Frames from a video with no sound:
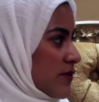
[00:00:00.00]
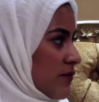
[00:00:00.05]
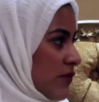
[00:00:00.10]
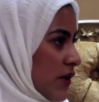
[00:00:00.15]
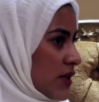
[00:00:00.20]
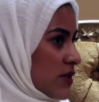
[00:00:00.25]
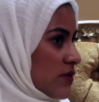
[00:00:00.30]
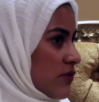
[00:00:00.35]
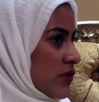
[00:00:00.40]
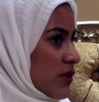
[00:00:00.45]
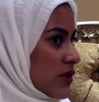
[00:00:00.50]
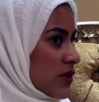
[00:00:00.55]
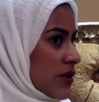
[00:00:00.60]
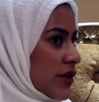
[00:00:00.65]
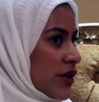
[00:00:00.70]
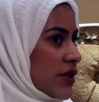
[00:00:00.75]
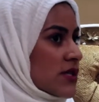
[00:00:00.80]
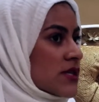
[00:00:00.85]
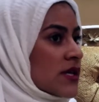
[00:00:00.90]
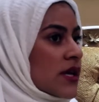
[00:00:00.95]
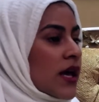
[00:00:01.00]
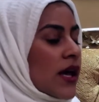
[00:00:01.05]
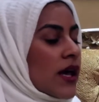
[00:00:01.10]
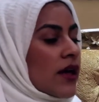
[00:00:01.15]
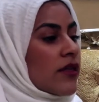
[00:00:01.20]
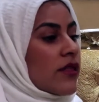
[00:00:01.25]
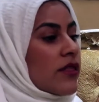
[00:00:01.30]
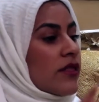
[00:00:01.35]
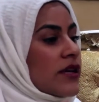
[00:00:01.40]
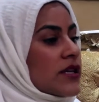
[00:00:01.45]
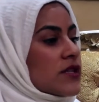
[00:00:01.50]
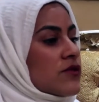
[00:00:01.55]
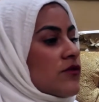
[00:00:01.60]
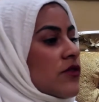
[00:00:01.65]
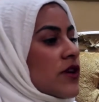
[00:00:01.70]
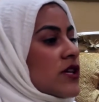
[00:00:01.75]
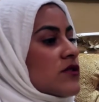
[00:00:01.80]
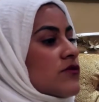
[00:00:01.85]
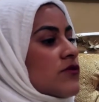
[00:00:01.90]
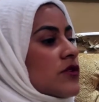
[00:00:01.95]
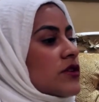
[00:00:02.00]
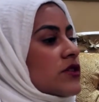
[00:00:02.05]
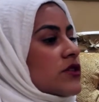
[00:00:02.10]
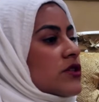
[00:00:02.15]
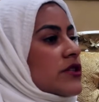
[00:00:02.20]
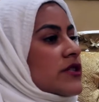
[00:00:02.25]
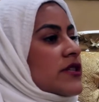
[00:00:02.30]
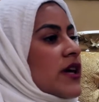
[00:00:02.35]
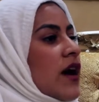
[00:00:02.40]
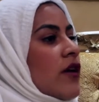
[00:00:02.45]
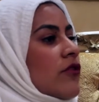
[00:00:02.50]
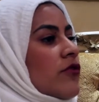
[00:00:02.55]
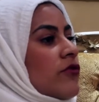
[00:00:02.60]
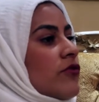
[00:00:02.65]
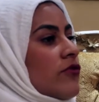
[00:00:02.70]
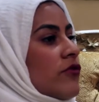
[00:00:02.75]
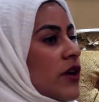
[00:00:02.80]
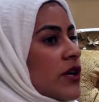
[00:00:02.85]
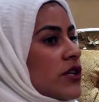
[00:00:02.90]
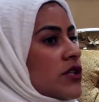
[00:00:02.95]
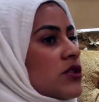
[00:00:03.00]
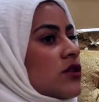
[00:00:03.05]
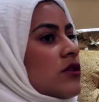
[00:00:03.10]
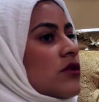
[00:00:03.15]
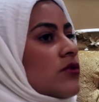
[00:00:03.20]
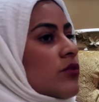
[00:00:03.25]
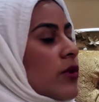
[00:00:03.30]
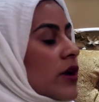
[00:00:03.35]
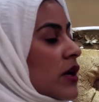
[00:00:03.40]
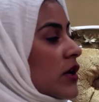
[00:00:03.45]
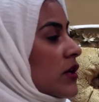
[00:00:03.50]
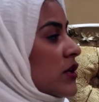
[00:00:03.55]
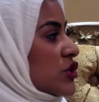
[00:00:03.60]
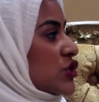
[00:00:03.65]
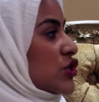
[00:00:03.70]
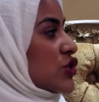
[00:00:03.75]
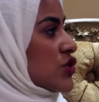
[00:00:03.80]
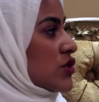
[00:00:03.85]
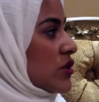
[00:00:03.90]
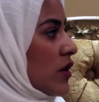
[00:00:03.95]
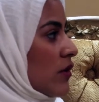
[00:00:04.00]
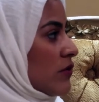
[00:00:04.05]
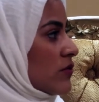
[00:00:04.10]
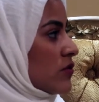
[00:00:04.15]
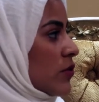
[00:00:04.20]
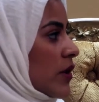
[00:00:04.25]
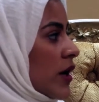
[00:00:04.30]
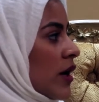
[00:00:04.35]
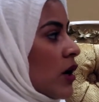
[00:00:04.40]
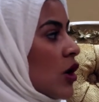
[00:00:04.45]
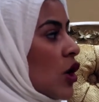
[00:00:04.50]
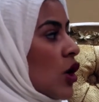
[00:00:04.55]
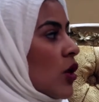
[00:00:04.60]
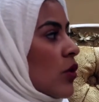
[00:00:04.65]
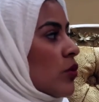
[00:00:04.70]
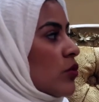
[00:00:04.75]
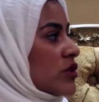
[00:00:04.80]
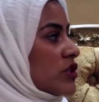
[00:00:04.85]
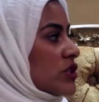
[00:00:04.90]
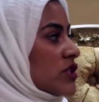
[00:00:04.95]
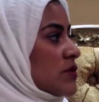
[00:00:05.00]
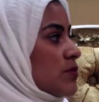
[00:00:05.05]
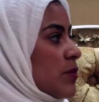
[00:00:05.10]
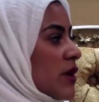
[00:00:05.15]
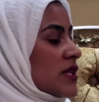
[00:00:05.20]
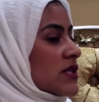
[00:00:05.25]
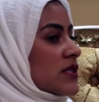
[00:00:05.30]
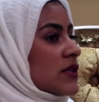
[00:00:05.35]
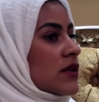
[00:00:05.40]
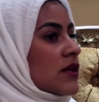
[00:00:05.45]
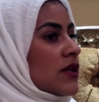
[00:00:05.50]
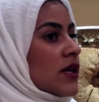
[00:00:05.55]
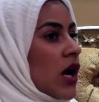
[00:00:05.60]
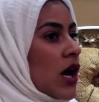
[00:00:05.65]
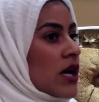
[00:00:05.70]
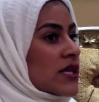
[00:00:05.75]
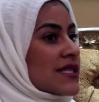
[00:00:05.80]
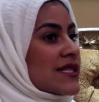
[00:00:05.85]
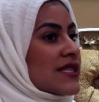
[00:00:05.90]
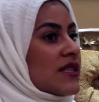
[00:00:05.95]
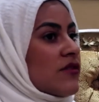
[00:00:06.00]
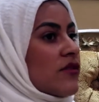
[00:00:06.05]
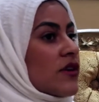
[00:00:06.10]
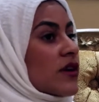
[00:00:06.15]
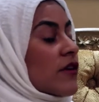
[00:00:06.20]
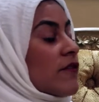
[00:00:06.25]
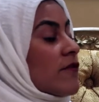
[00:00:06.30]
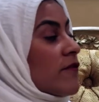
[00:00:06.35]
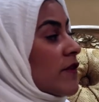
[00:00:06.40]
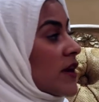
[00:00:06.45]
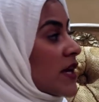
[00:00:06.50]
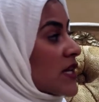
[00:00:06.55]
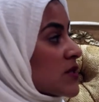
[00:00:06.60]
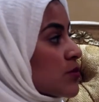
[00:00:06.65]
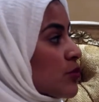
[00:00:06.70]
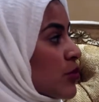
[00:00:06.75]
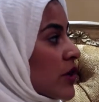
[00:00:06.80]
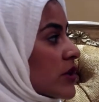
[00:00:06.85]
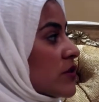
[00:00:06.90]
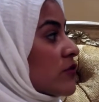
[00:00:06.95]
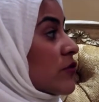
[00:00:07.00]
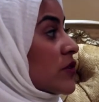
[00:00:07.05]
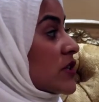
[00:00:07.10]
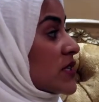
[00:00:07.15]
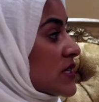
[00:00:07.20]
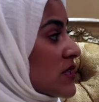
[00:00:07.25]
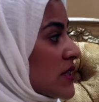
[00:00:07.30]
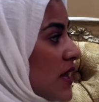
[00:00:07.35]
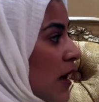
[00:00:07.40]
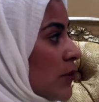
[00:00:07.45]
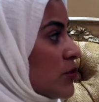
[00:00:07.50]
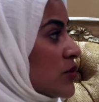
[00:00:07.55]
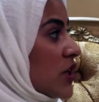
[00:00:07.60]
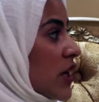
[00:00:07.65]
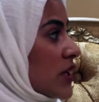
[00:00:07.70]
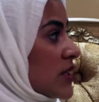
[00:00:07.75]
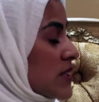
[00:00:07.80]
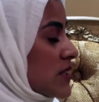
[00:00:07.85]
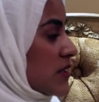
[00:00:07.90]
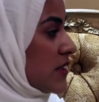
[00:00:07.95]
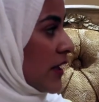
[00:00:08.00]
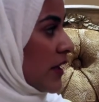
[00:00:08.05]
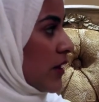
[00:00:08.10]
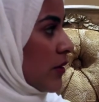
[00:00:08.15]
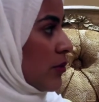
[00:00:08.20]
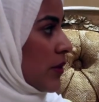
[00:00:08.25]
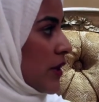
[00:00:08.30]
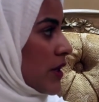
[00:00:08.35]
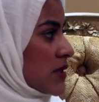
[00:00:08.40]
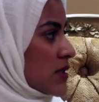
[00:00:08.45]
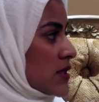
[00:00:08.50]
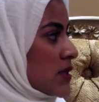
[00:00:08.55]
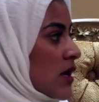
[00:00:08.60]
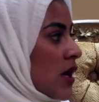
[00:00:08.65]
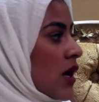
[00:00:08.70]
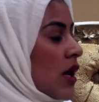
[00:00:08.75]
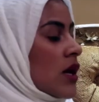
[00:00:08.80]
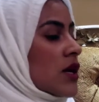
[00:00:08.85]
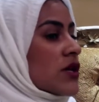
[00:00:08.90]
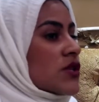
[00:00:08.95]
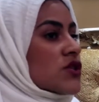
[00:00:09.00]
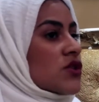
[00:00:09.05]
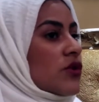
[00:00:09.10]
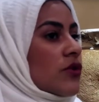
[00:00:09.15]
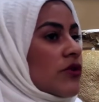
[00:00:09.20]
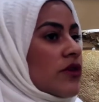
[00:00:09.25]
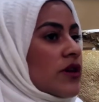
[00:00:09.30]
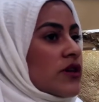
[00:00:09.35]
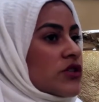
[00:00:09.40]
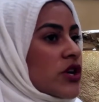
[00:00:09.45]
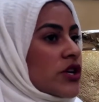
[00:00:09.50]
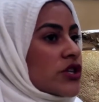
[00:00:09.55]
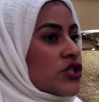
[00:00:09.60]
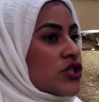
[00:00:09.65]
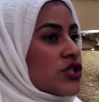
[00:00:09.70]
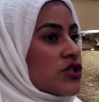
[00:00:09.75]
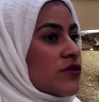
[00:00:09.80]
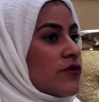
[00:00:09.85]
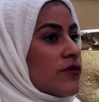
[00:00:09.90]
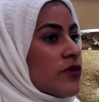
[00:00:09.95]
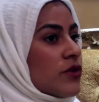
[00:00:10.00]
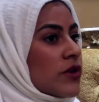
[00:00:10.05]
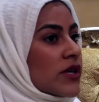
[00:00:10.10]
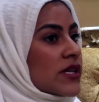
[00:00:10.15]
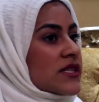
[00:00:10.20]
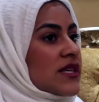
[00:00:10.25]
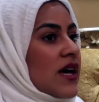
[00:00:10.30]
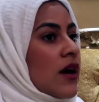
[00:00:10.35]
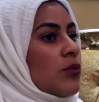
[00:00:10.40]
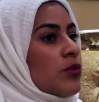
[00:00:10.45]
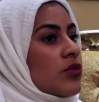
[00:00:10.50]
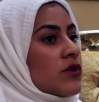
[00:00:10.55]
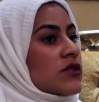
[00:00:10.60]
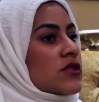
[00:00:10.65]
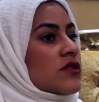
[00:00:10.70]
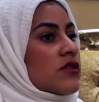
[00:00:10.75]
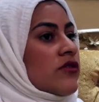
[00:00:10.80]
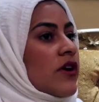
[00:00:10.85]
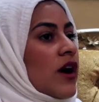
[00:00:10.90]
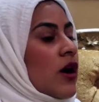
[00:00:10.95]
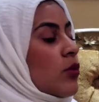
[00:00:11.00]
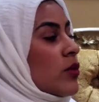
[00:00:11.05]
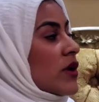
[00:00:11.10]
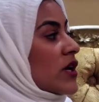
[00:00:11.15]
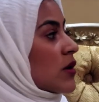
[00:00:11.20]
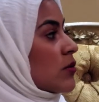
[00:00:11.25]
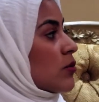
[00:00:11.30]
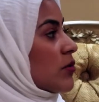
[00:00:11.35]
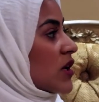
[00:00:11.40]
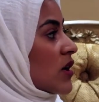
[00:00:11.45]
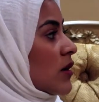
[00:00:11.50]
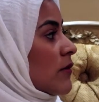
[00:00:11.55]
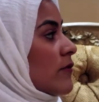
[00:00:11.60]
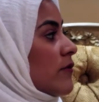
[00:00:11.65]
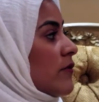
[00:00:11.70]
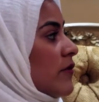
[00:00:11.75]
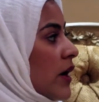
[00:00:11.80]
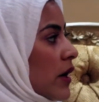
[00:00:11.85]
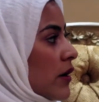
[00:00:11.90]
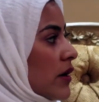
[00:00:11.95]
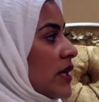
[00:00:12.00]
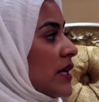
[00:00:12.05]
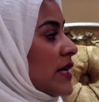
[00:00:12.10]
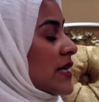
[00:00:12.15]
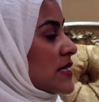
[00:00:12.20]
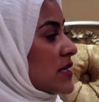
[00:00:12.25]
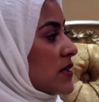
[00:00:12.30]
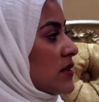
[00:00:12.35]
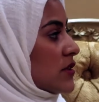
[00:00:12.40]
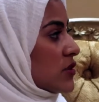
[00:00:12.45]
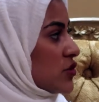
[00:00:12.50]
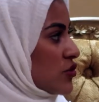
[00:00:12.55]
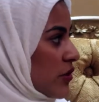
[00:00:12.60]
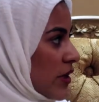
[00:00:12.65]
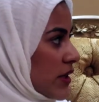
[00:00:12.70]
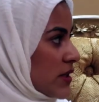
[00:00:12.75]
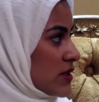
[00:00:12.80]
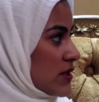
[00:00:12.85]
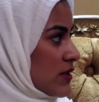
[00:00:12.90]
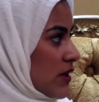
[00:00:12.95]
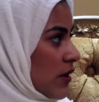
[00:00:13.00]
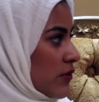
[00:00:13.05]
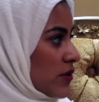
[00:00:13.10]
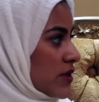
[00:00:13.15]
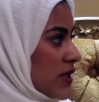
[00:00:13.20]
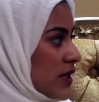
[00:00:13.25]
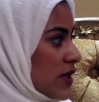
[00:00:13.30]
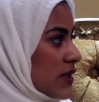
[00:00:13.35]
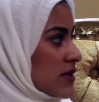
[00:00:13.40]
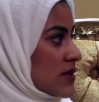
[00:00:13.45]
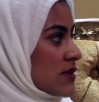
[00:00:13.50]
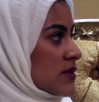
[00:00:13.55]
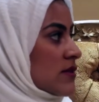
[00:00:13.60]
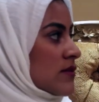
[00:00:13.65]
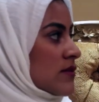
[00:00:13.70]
face filters, these face filters have facial recognition software, which is basically us leaving a face print for Snapchat's database. So these are just a few examples of how we can become very easily traced nowadays.